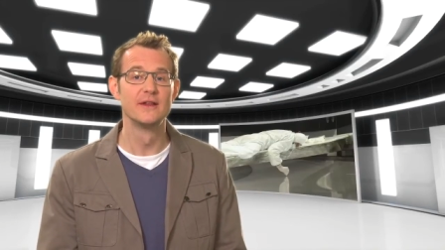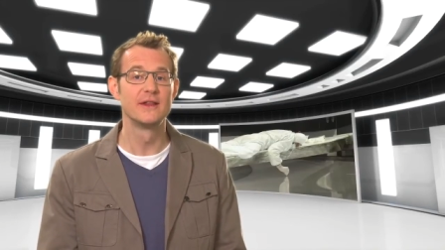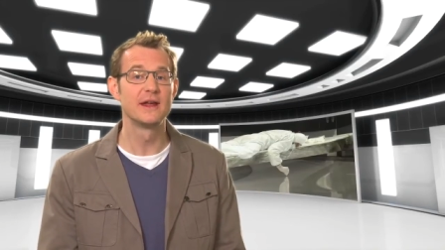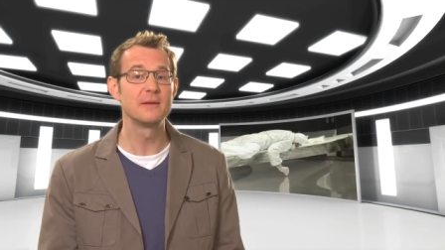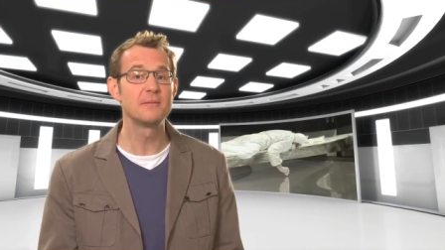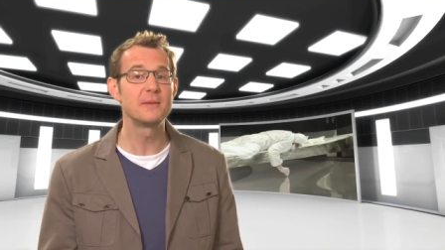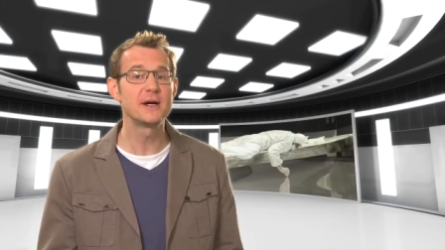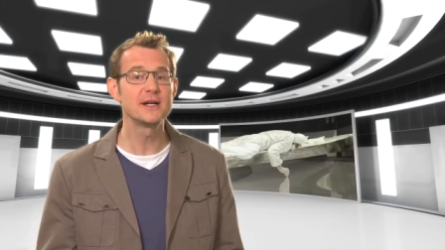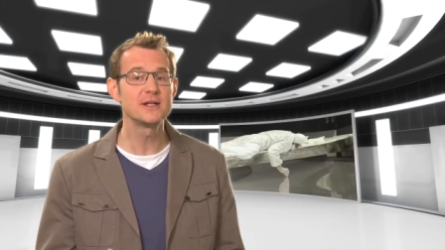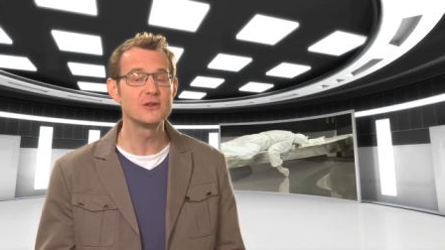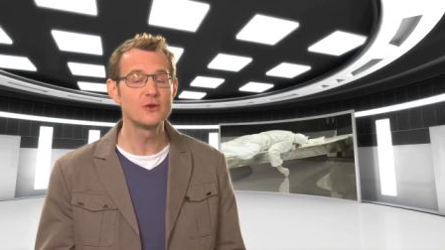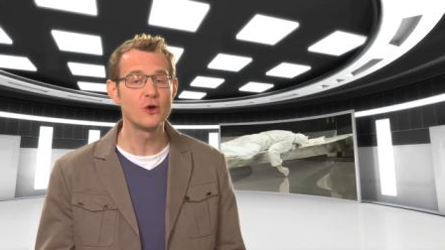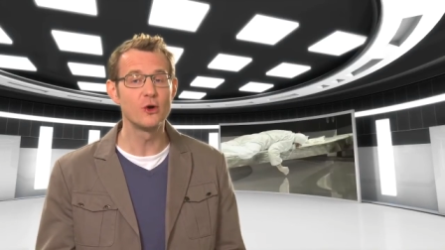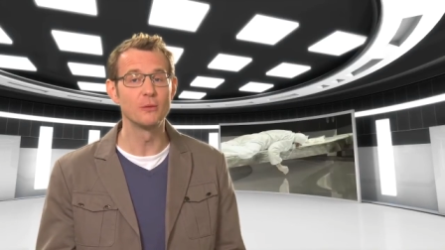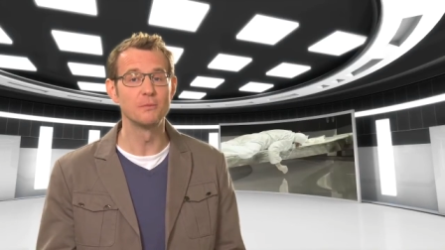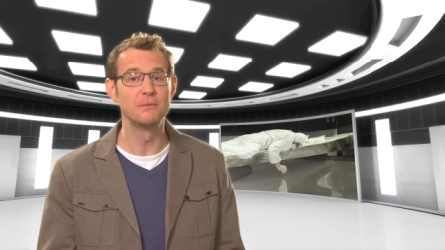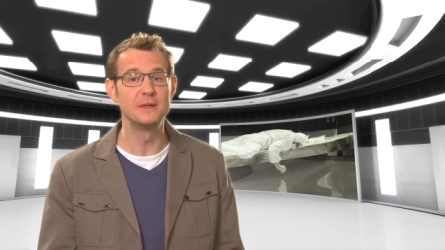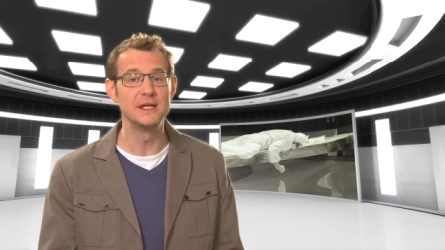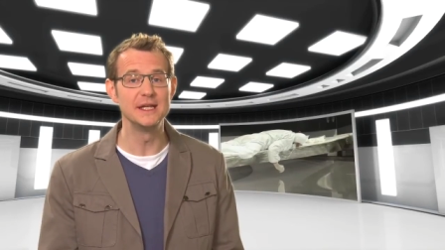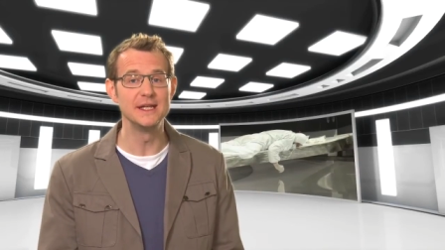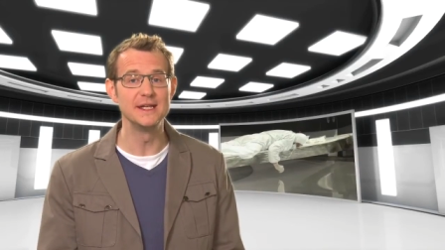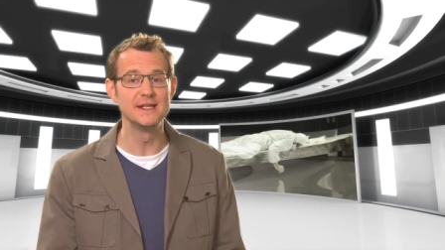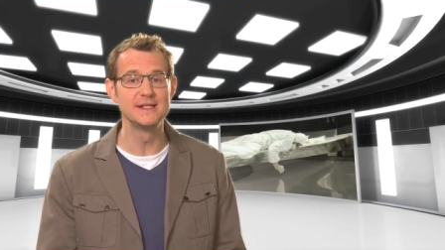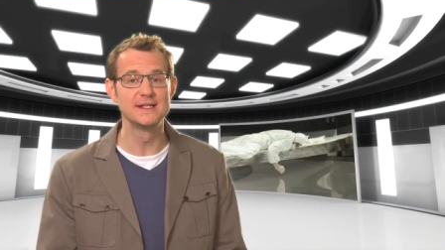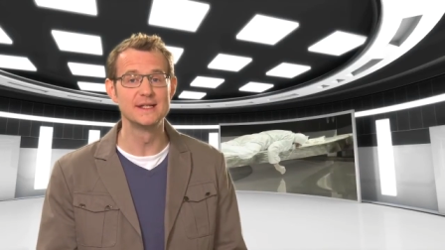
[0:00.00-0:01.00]
that might not
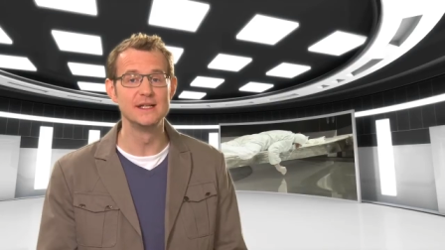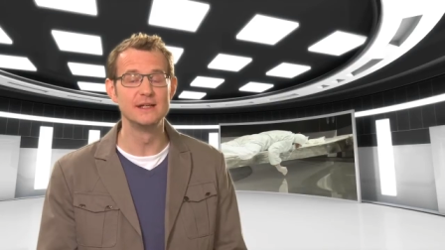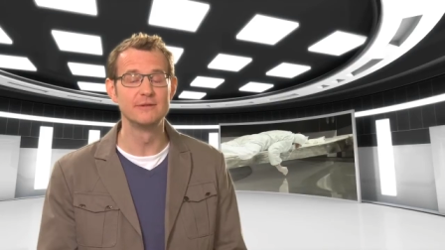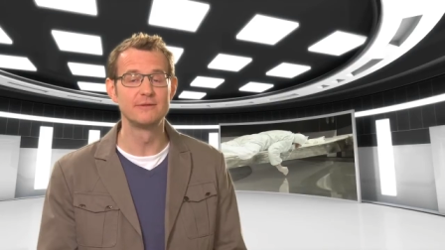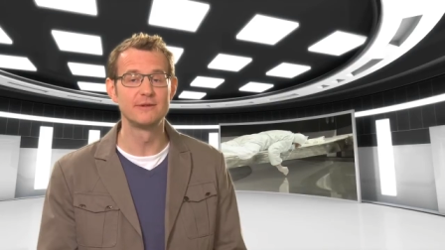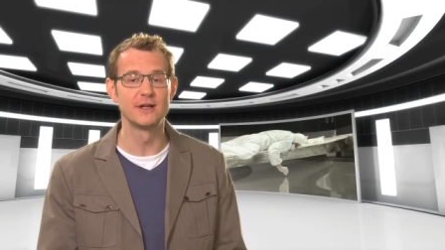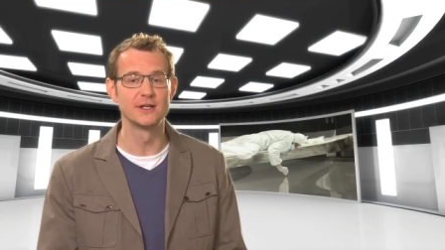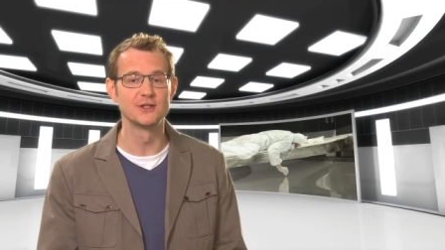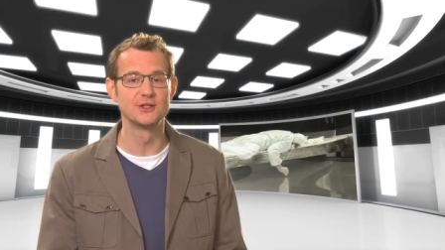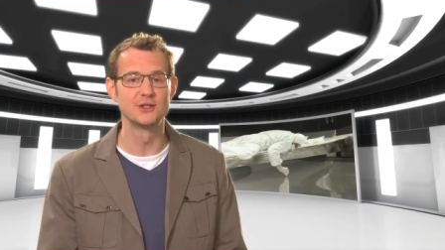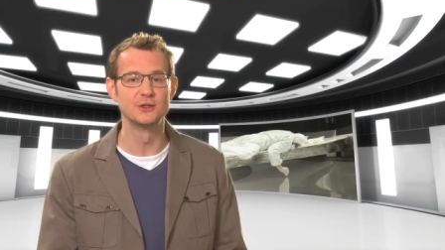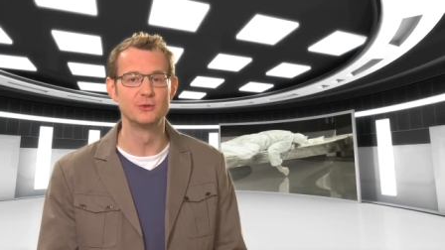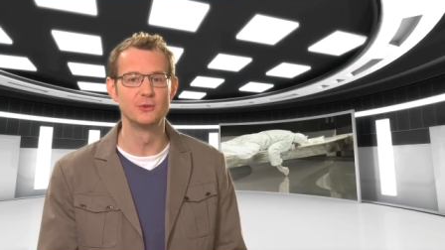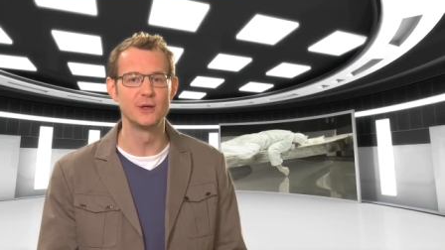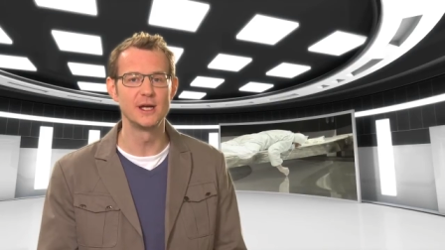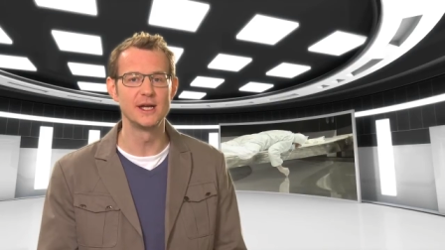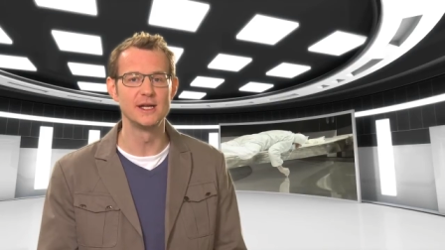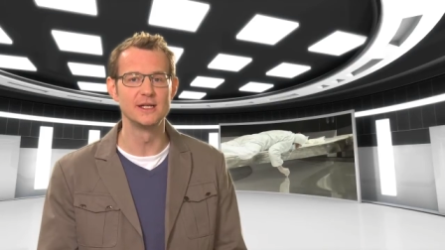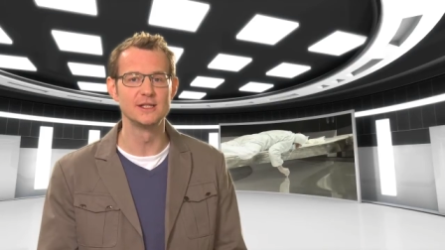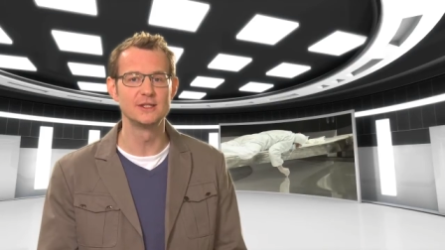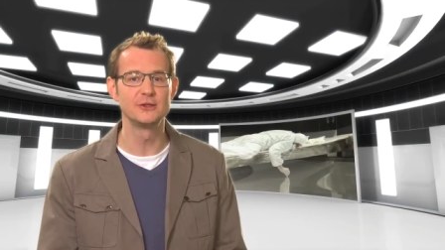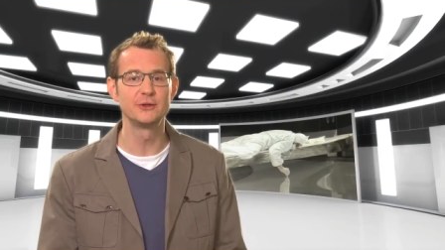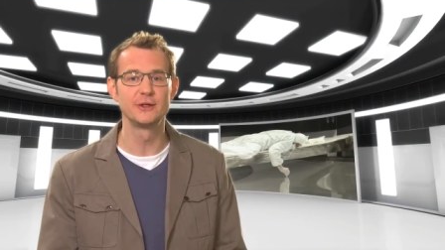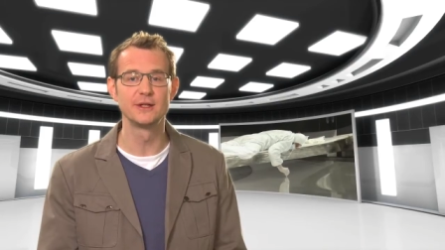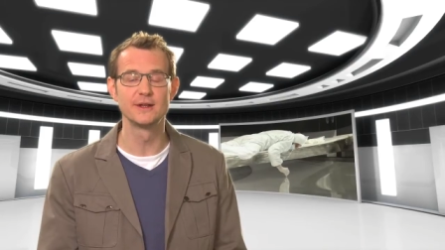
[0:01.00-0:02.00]
be easily flushed
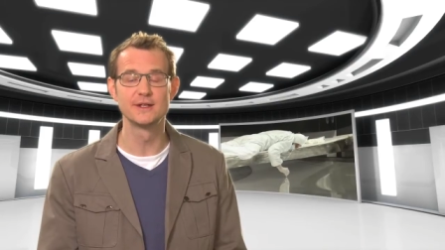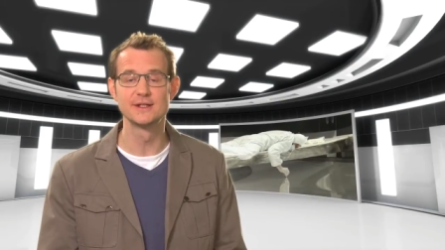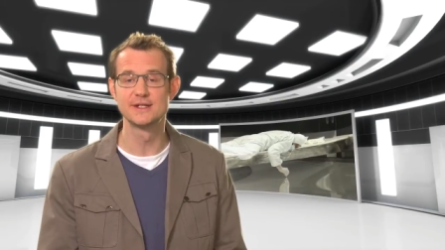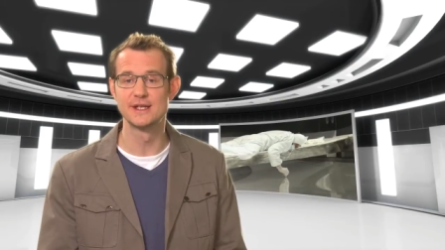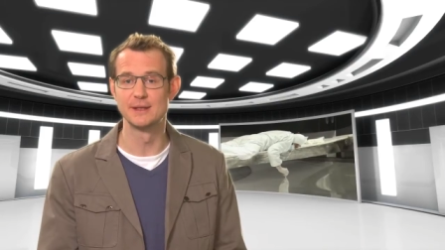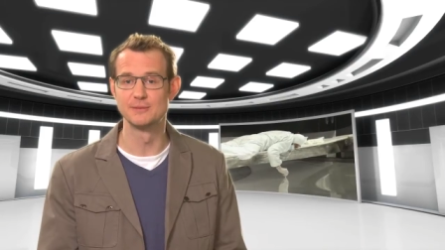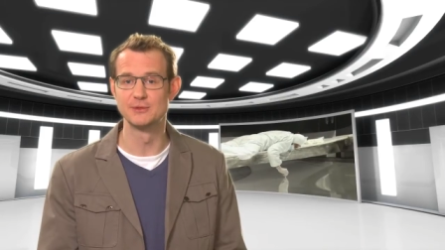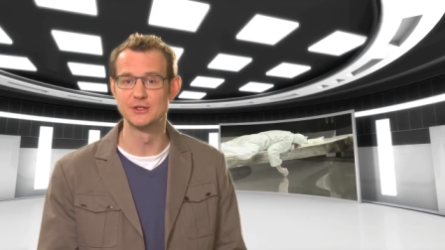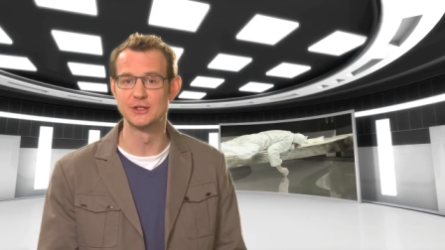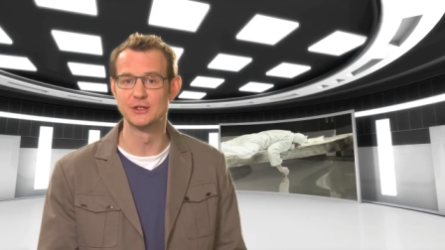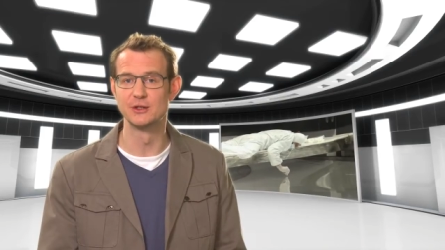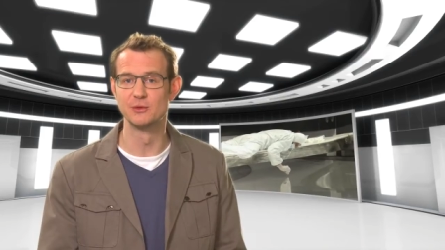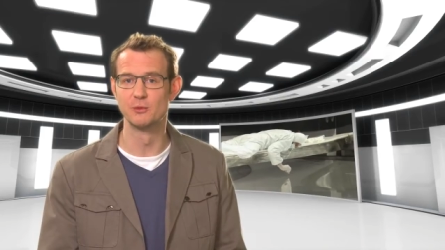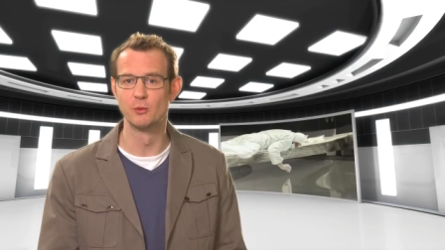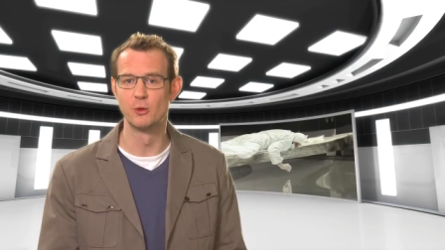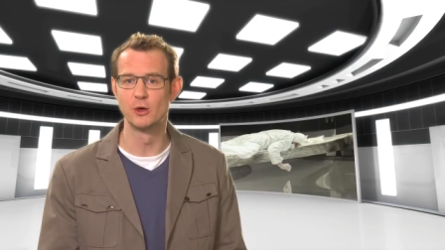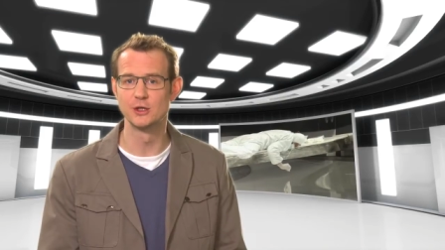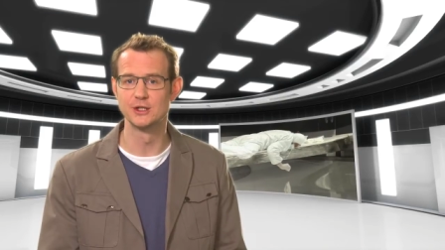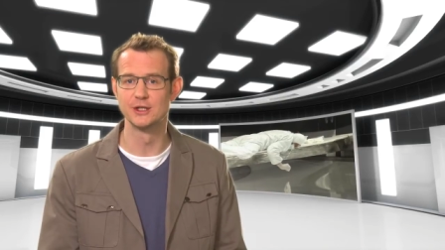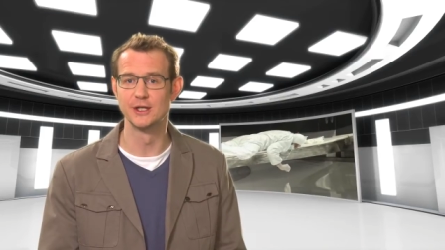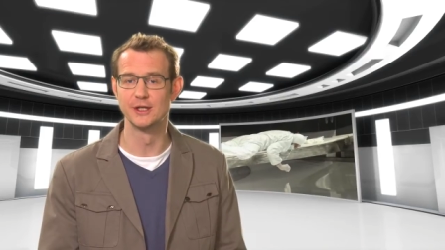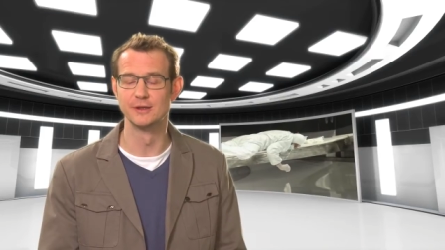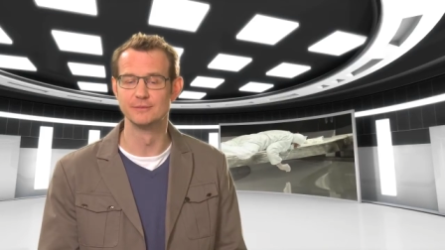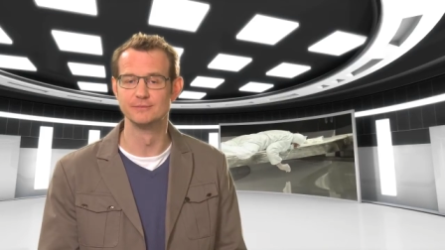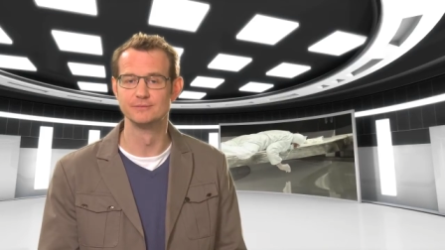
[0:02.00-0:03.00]
away during the subsequent
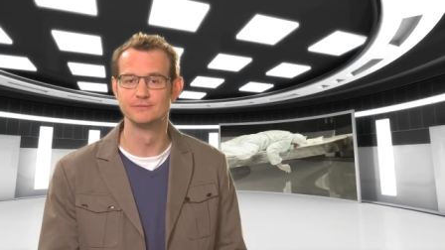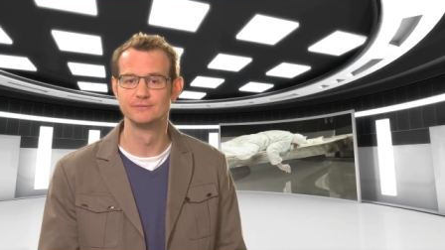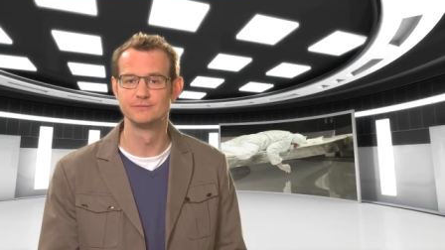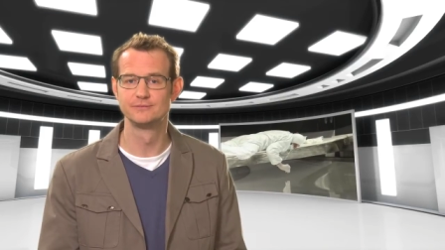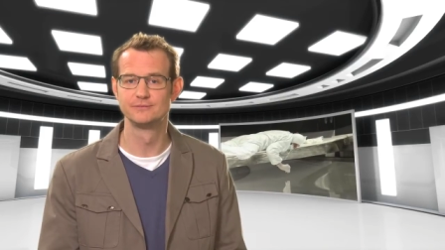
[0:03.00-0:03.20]
washing.